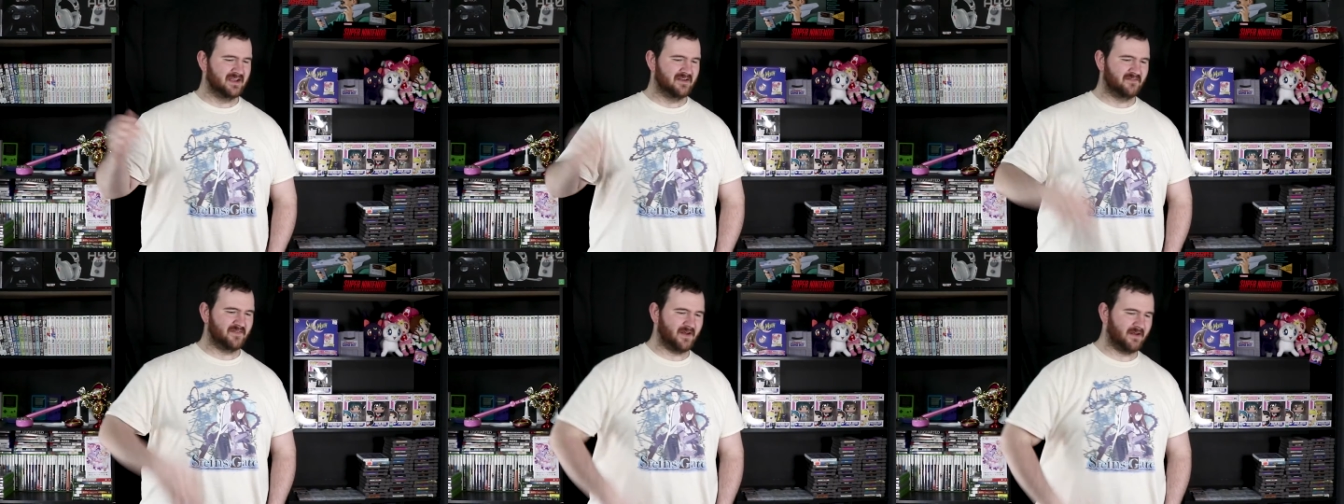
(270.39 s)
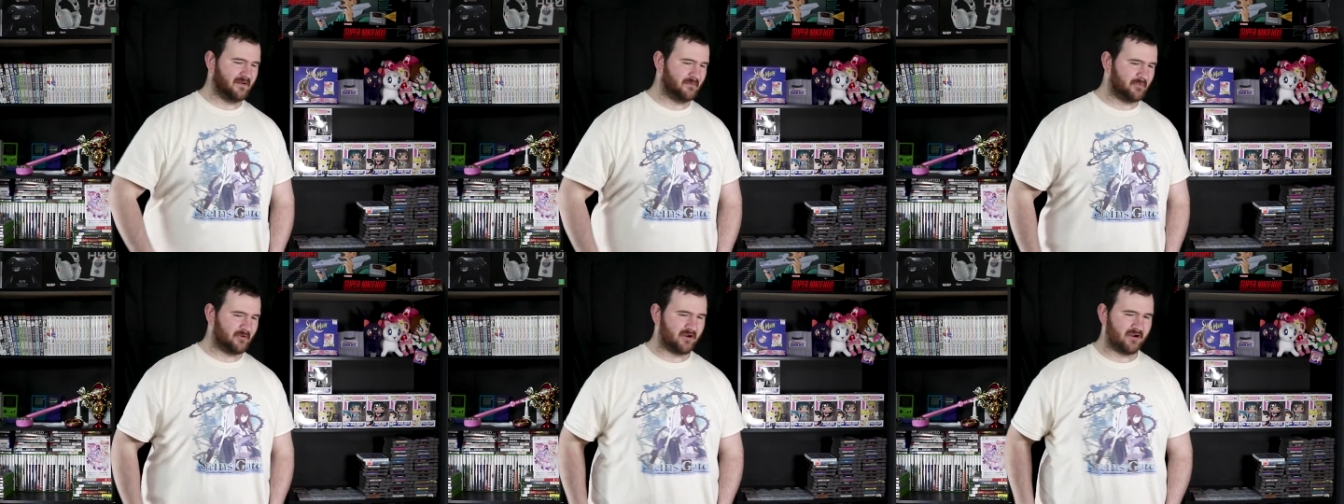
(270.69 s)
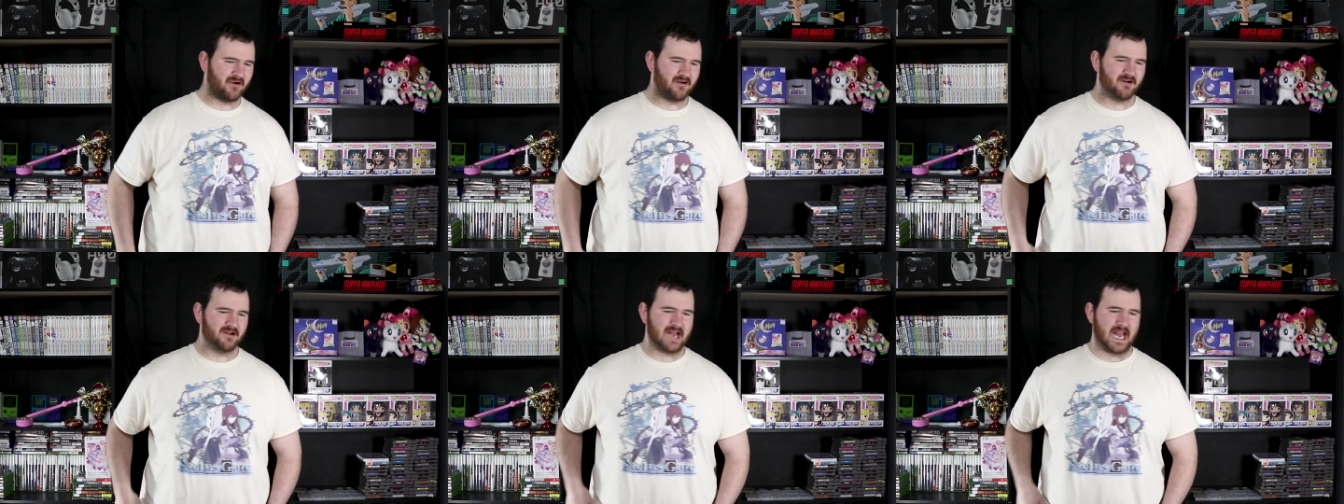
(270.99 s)
fell
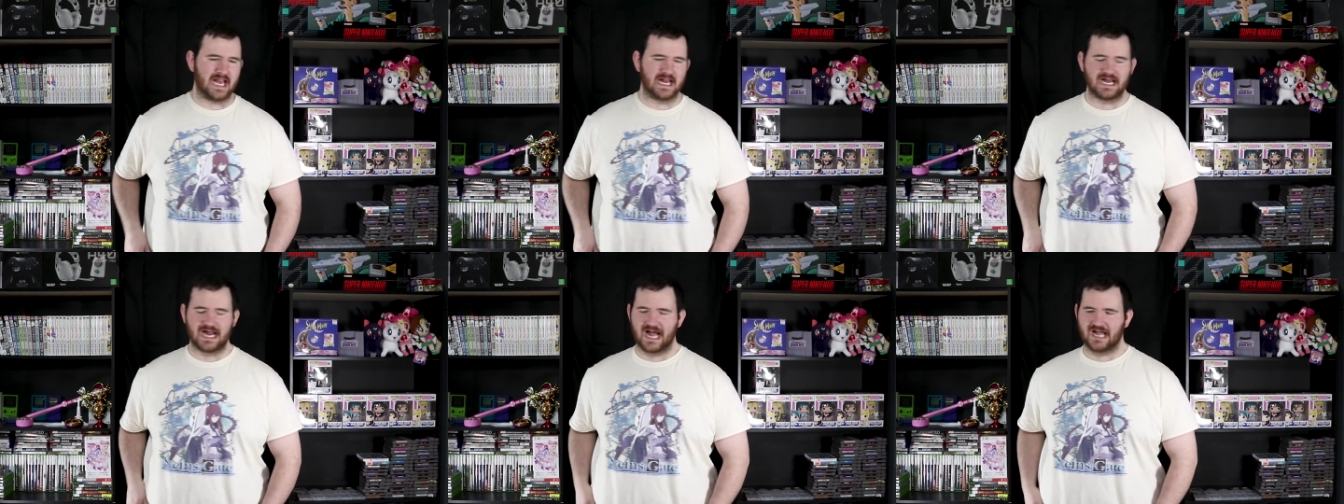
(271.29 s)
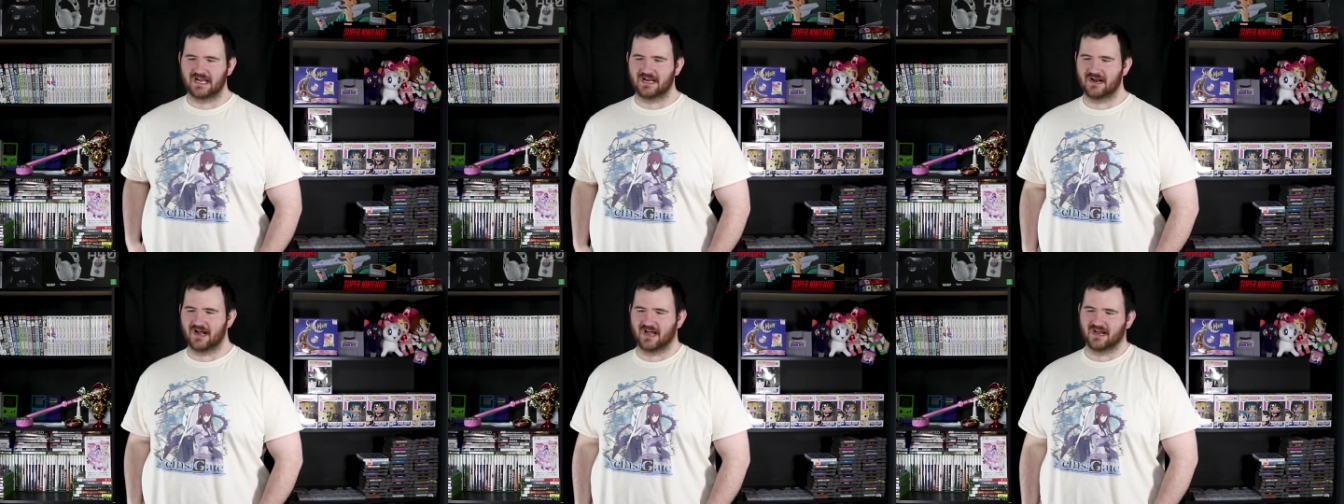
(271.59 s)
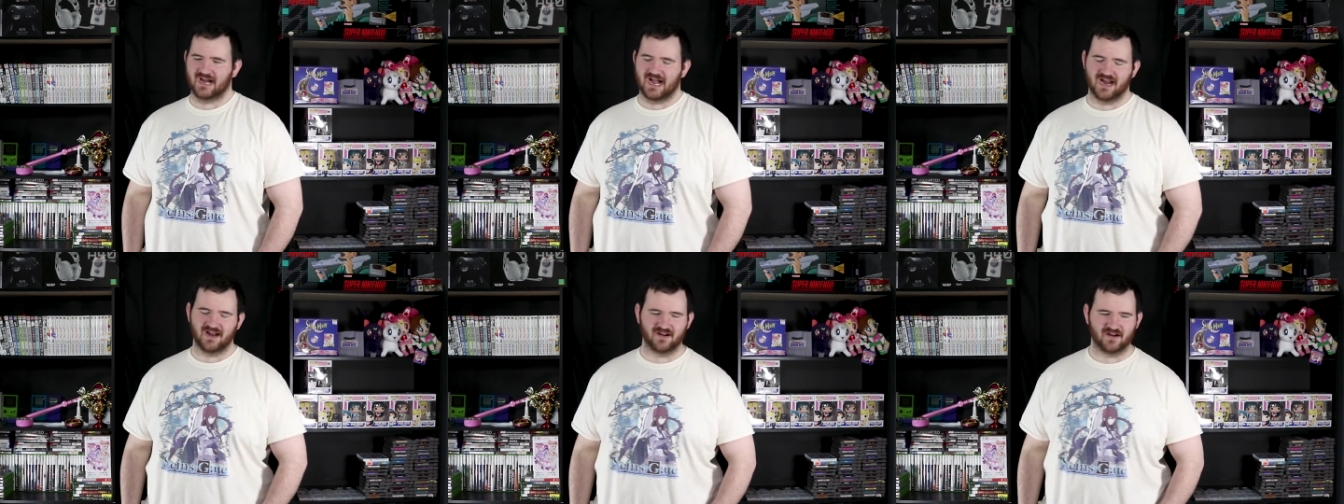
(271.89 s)
apart, and you know,
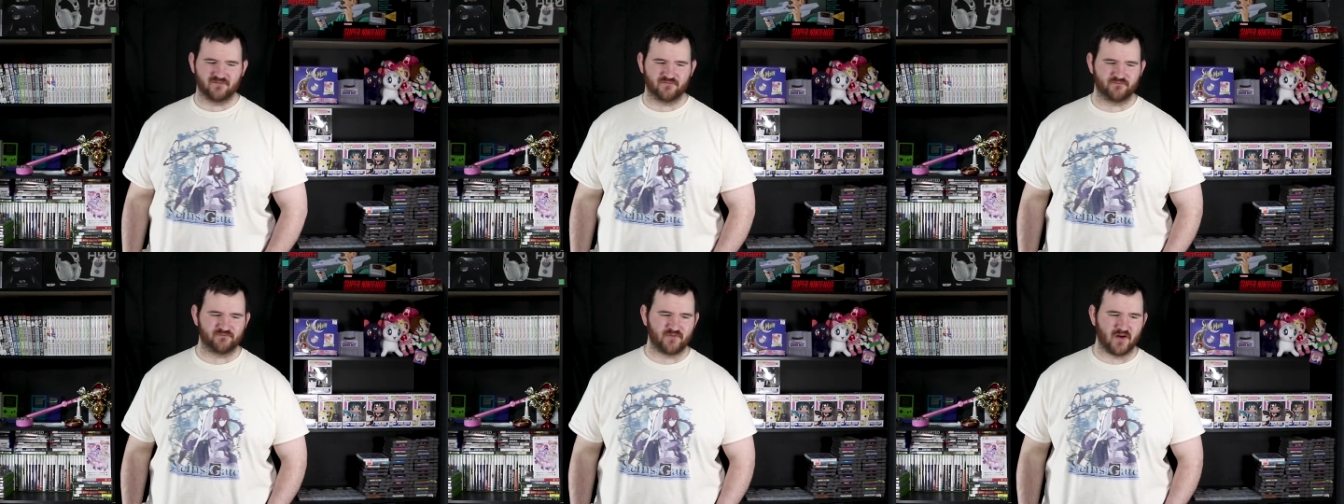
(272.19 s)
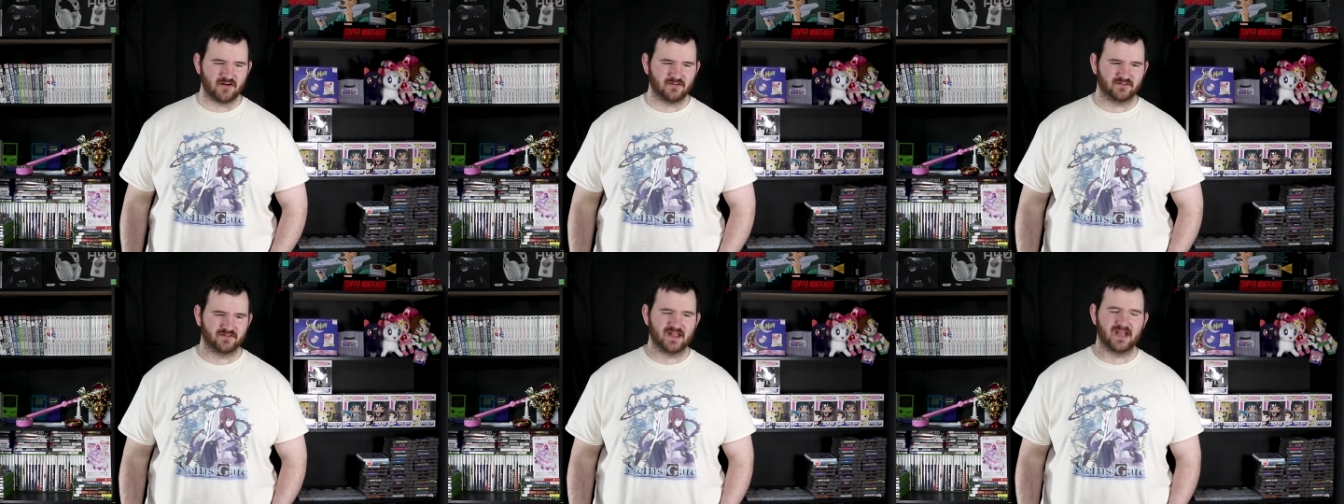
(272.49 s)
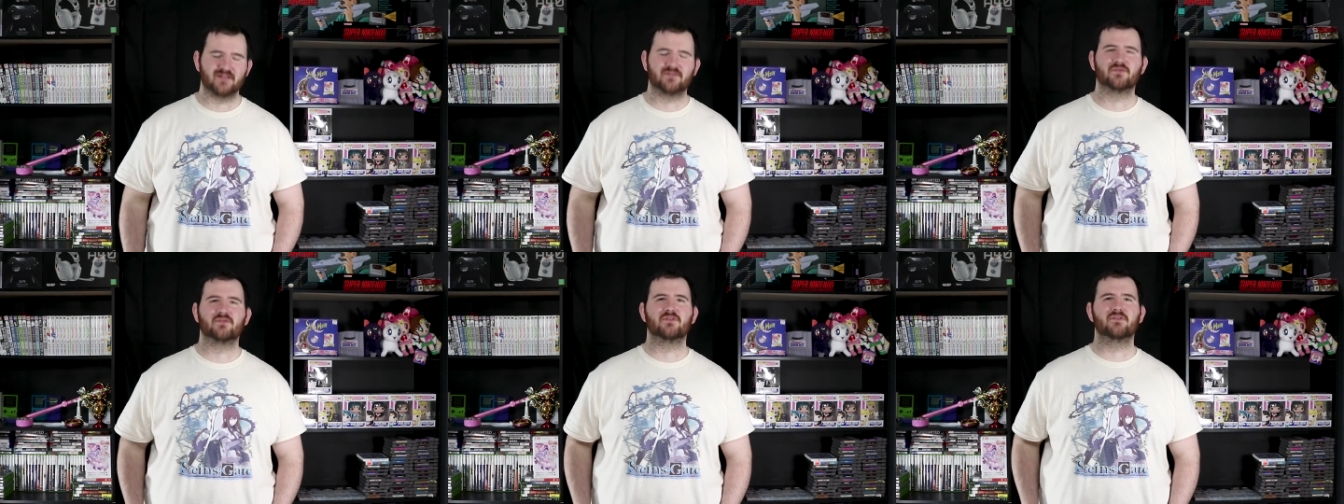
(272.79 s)
I kind of followed
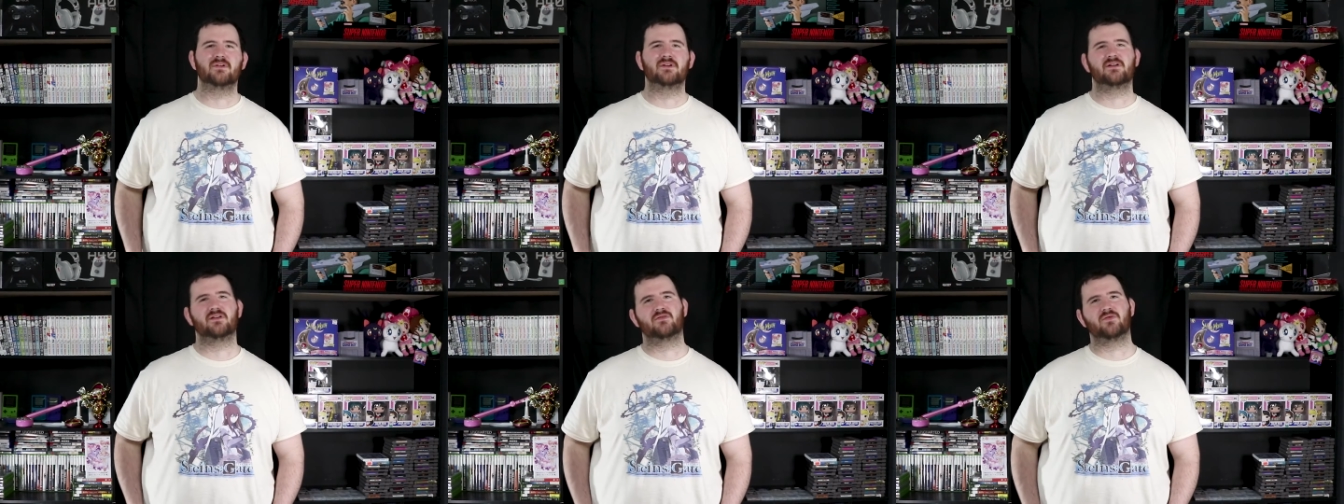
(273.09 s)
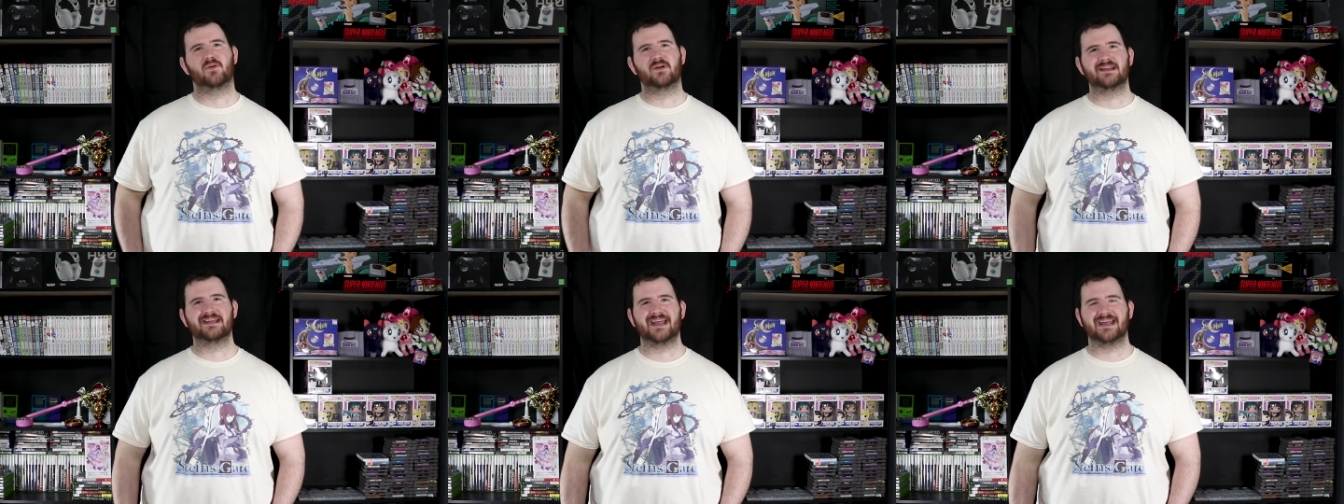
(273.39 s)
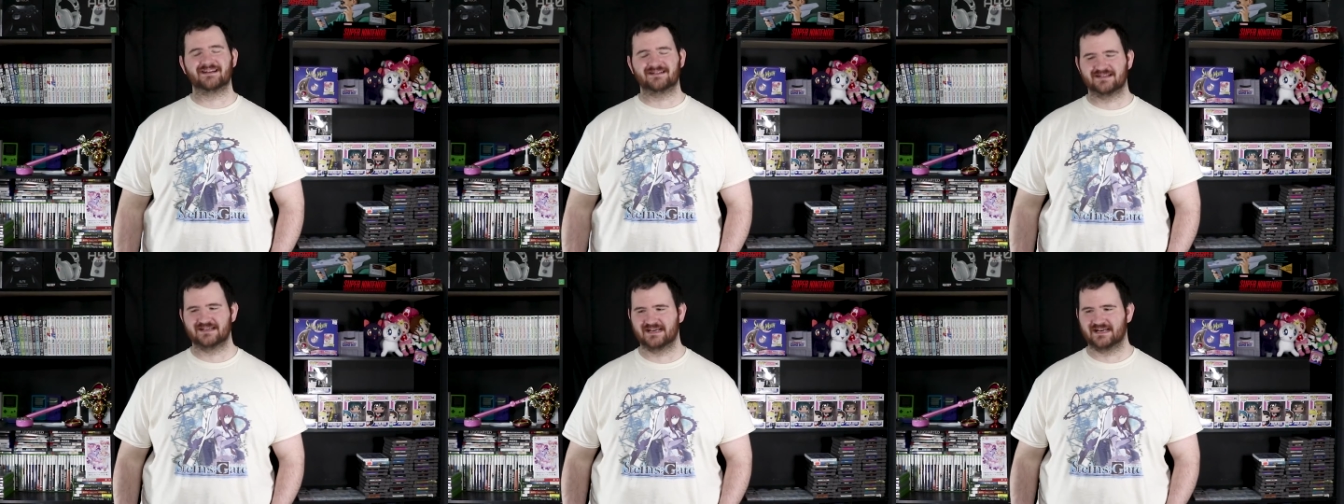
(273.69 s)
that through into
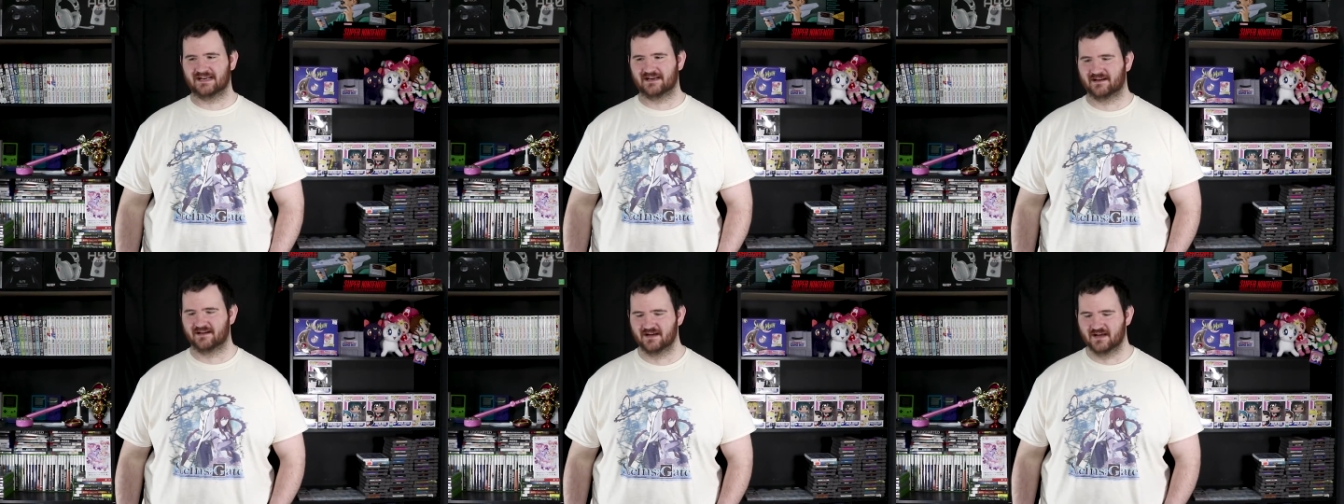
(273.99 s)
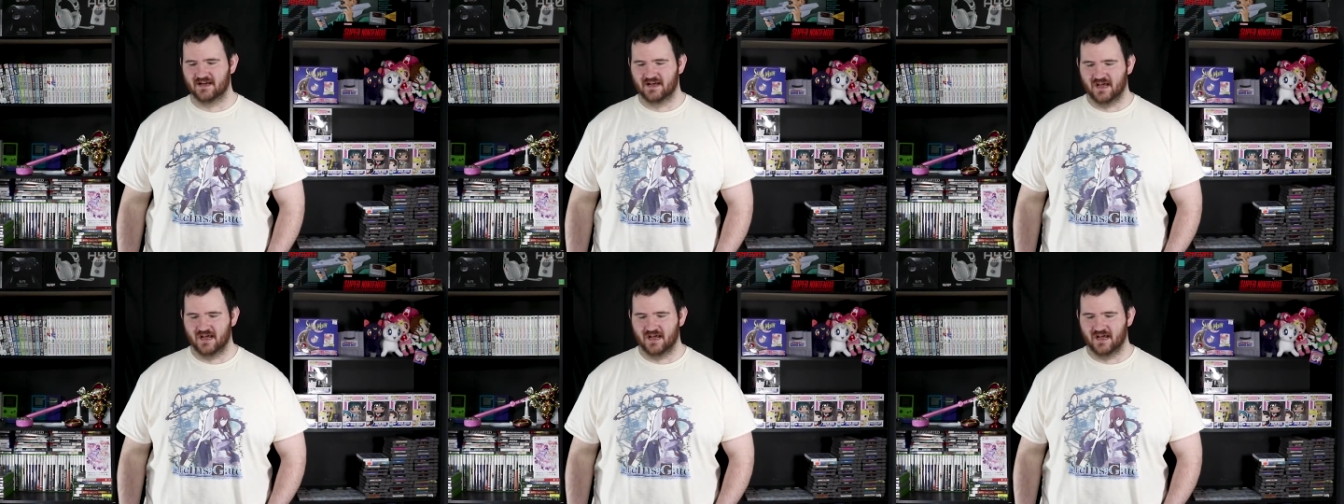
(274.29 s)
2018.